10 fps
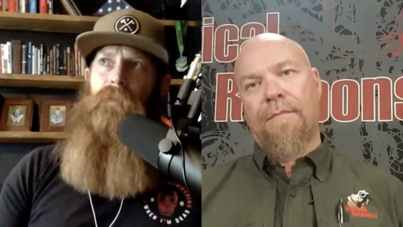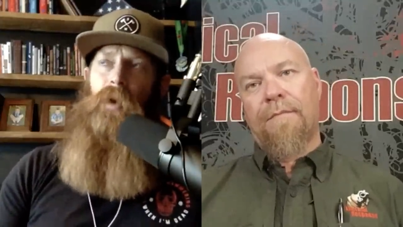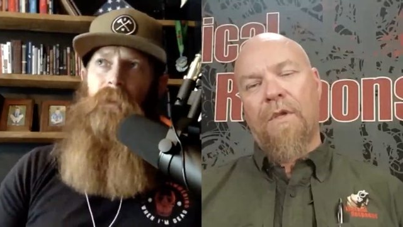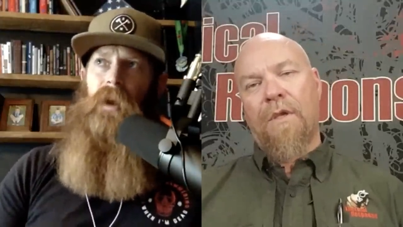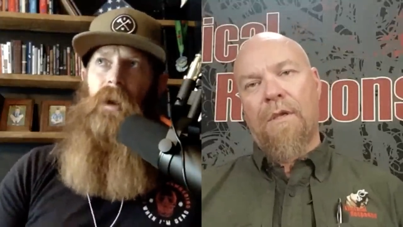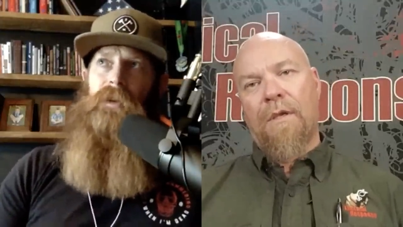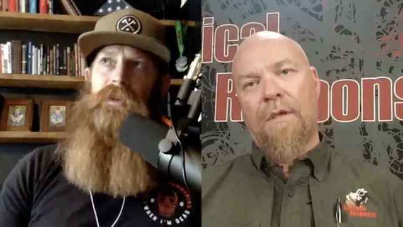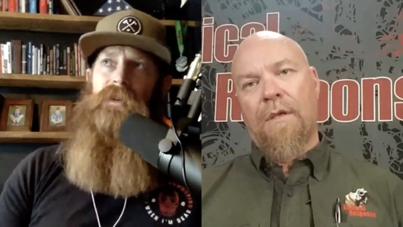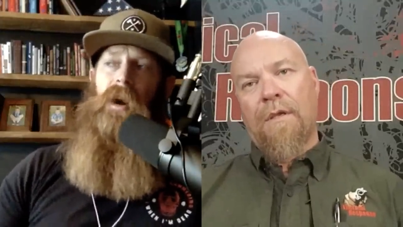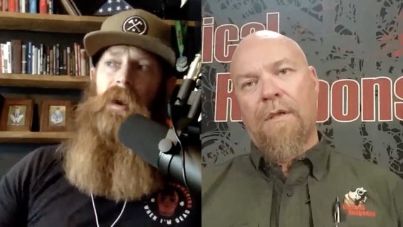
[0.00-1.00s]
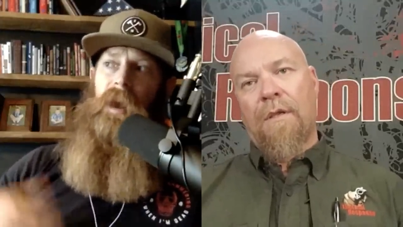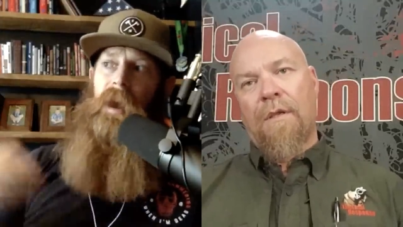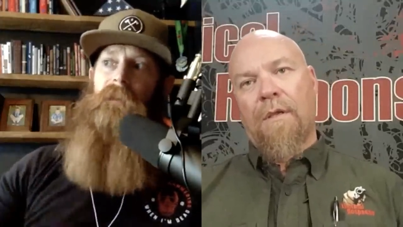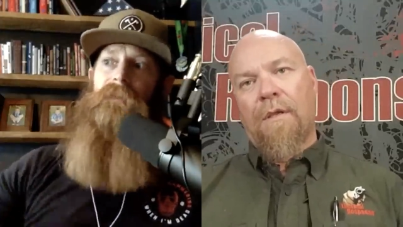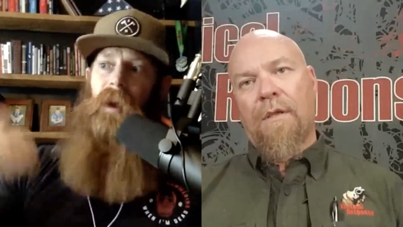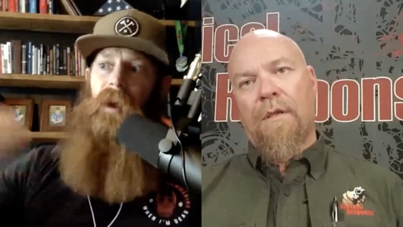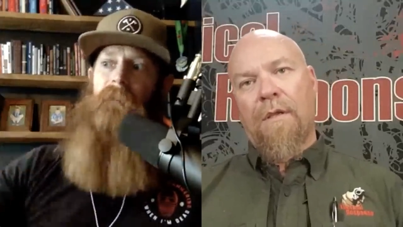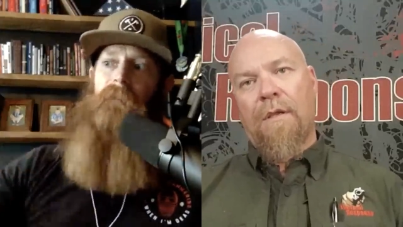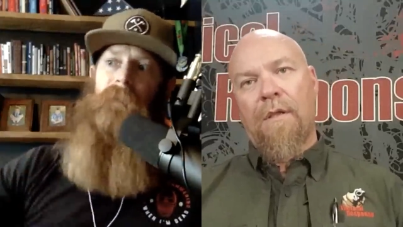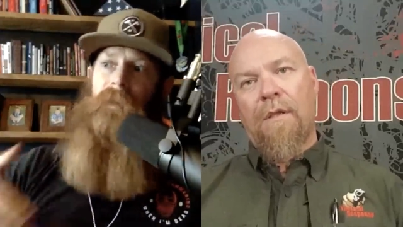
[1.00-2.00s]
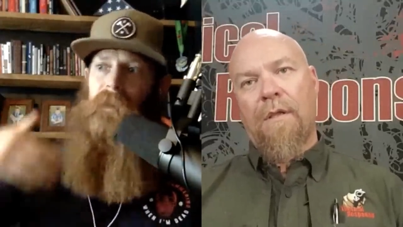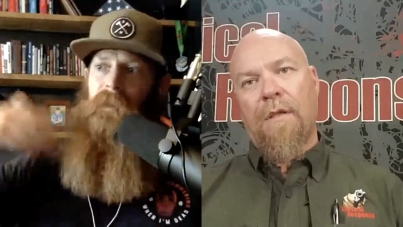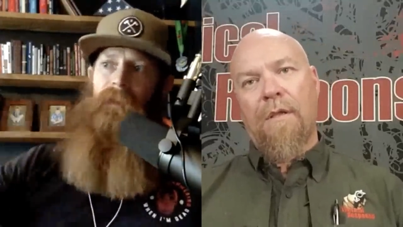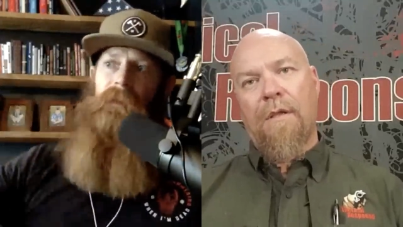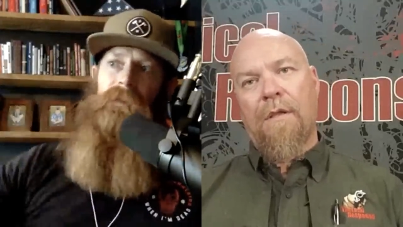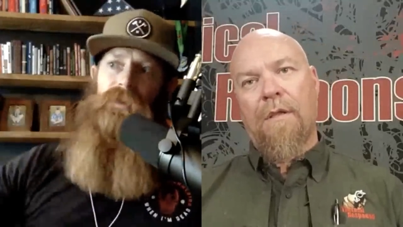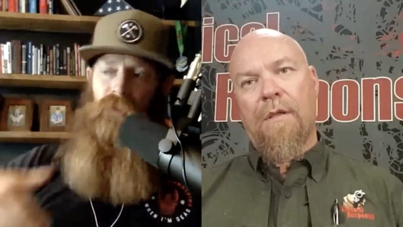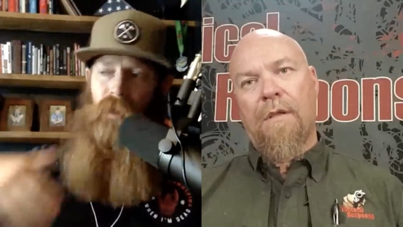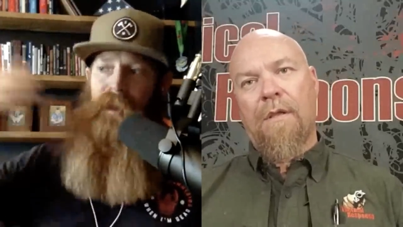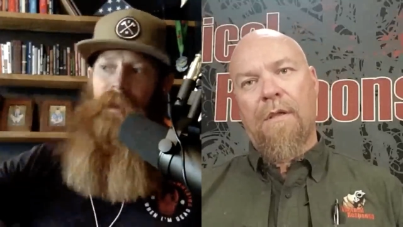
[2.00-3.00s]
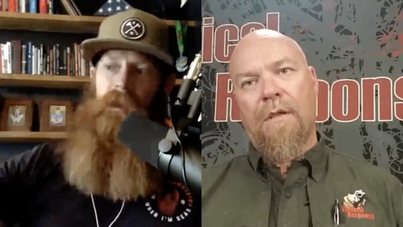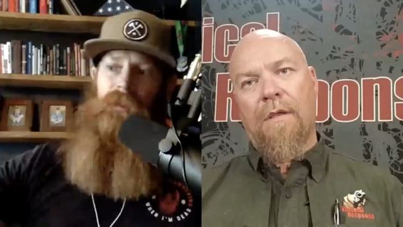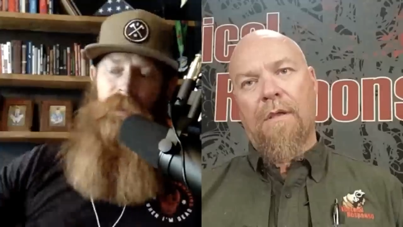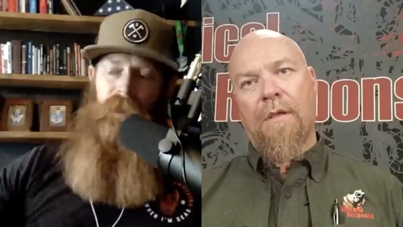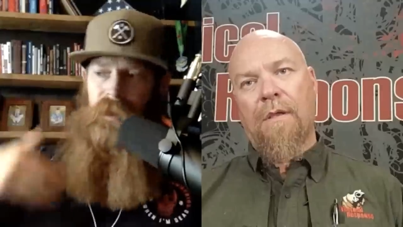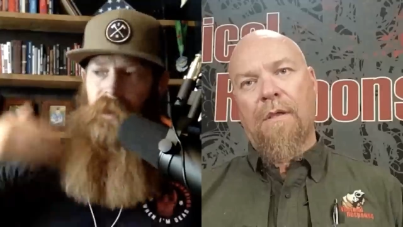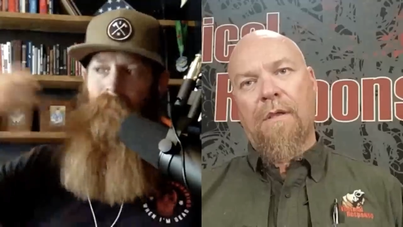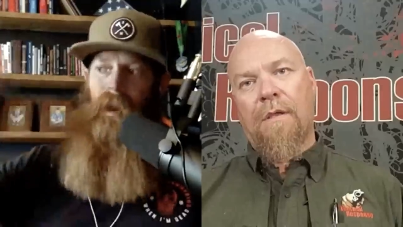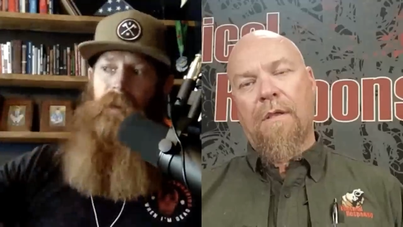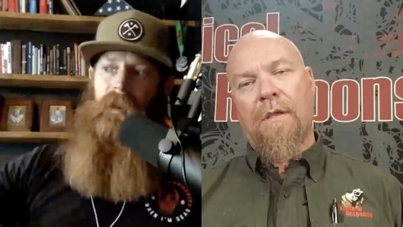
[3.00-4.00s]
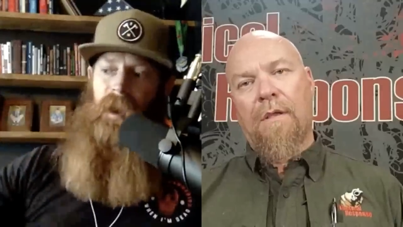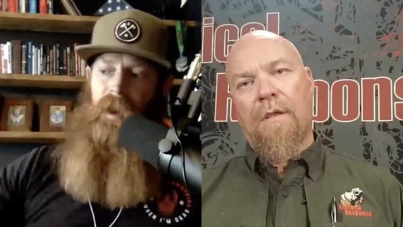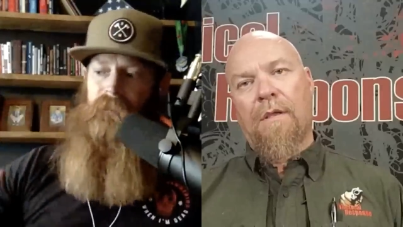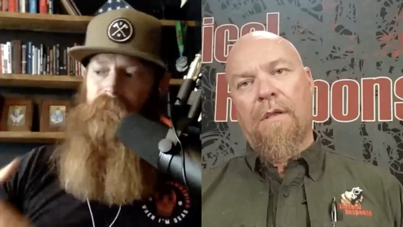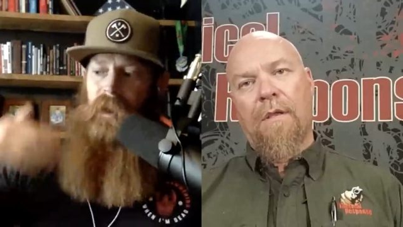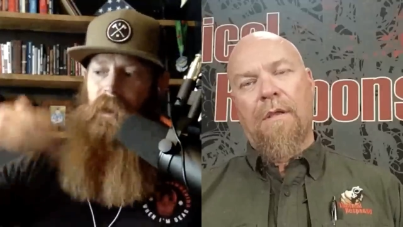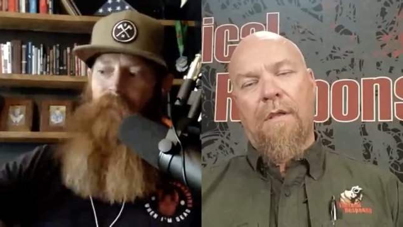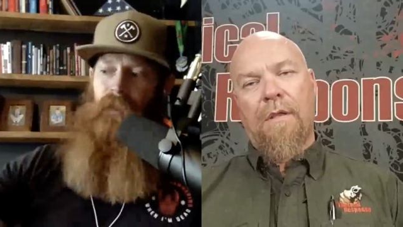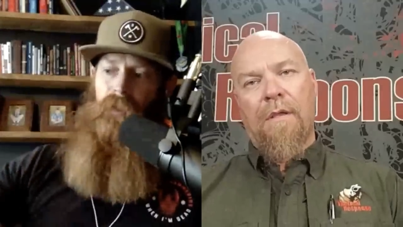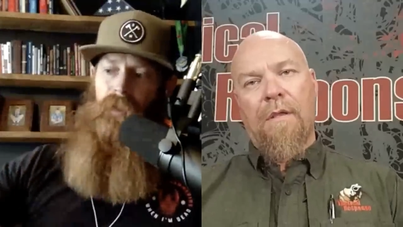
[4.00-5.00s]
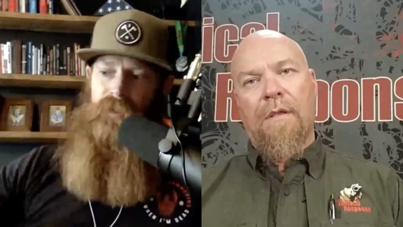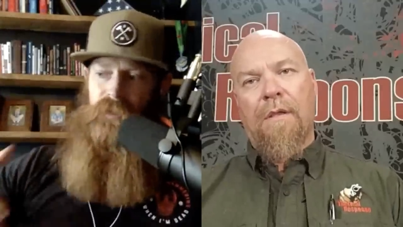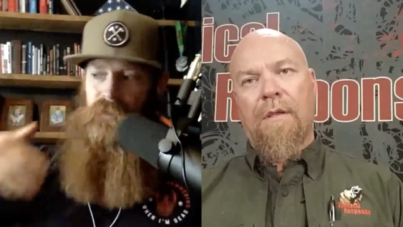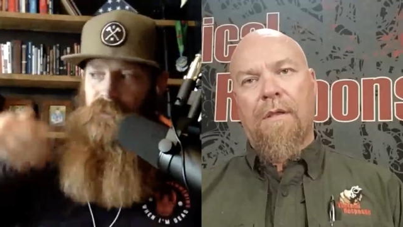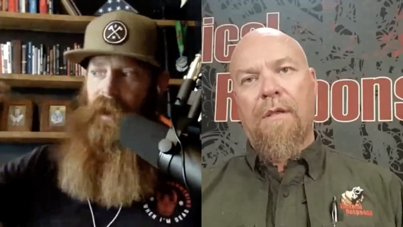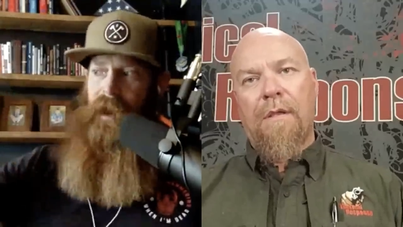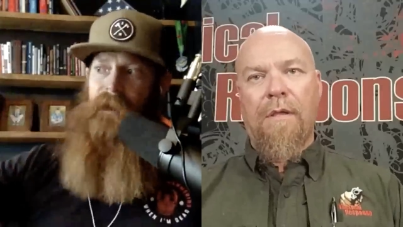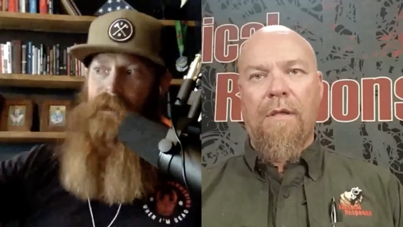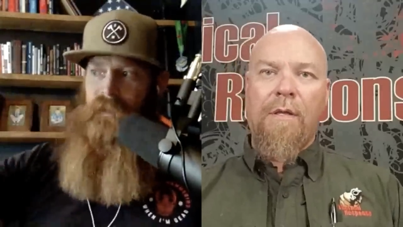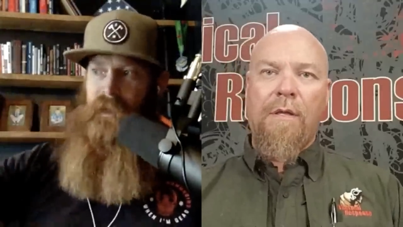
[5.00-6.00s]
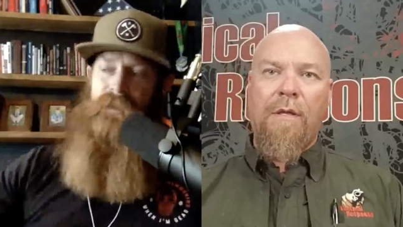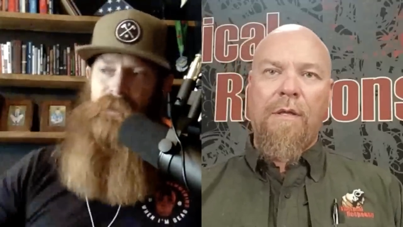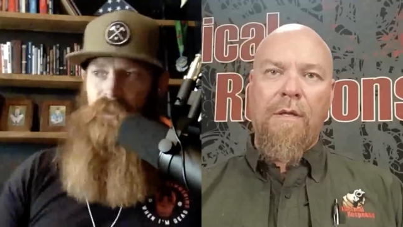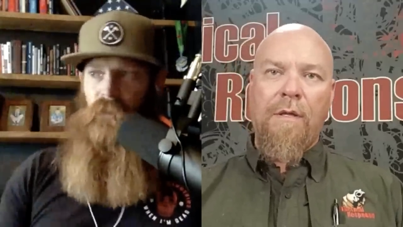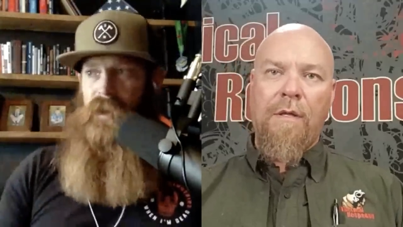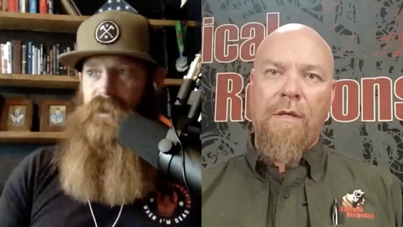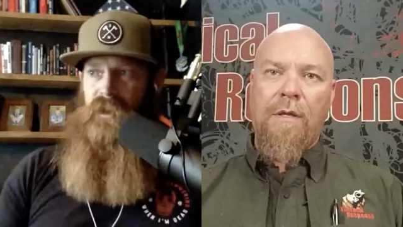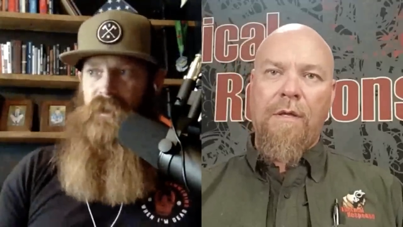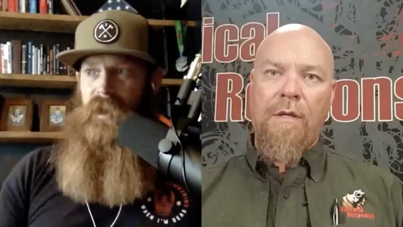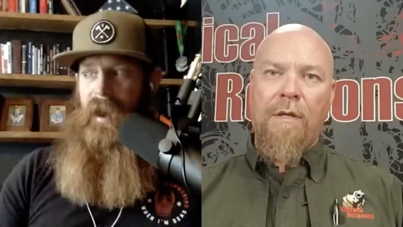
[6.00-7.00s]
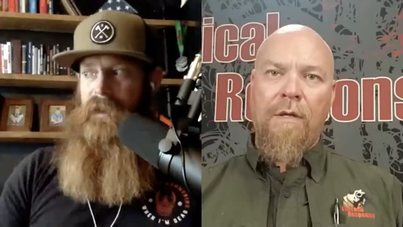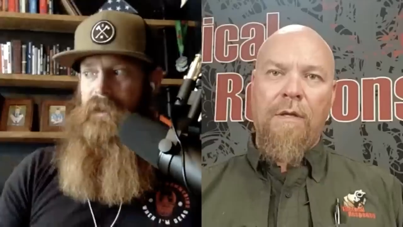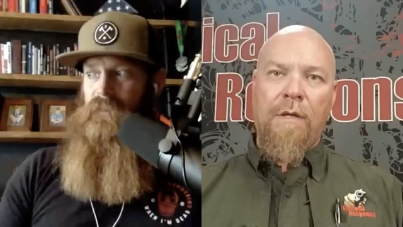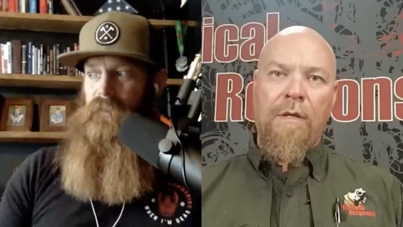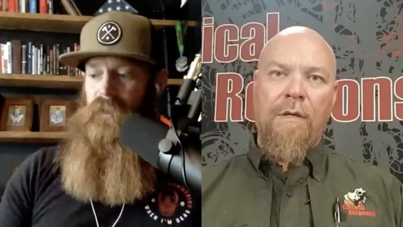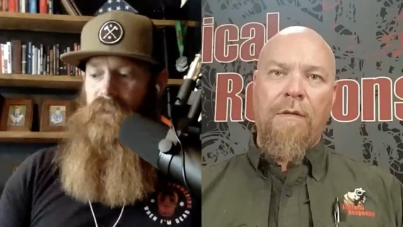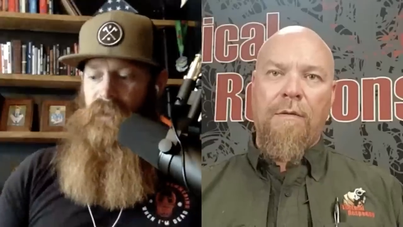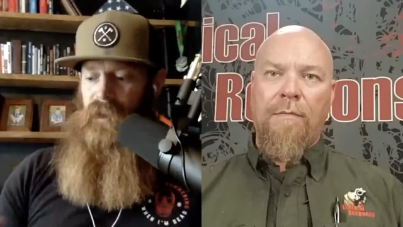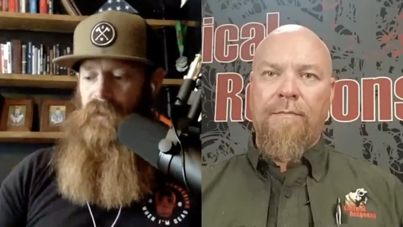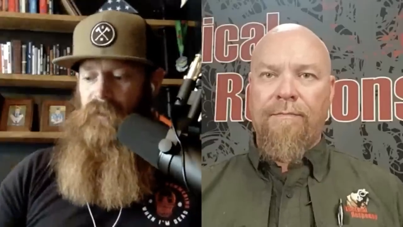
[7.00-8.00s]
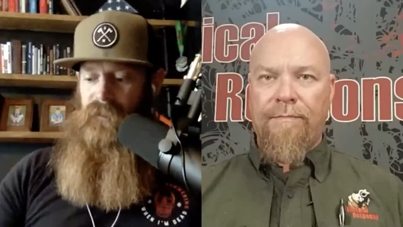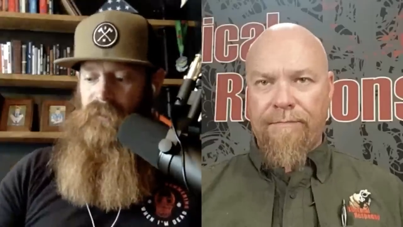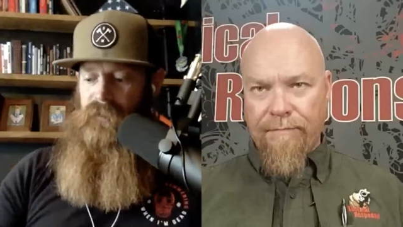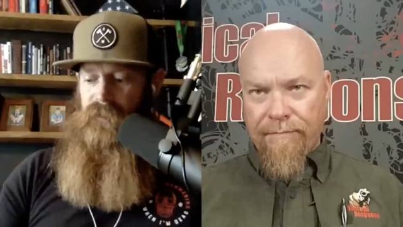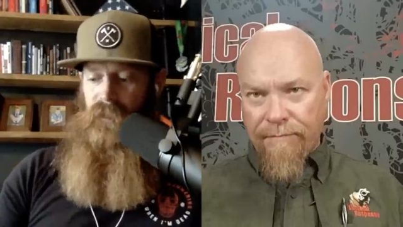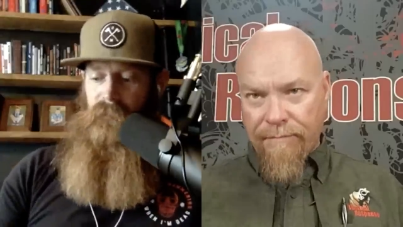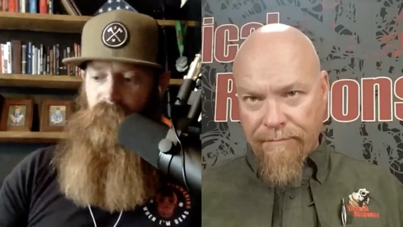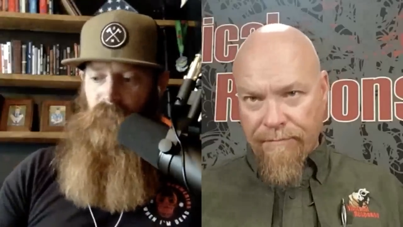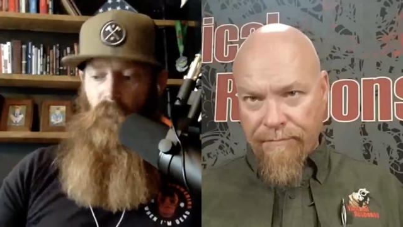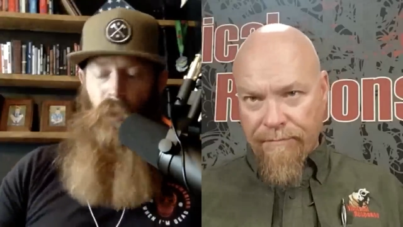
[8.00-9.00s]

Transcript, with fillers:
Speaker 1: to be more of a conscious thought ahead of time, training and thinking about it ahead of time in order to act in that situation, act with their their their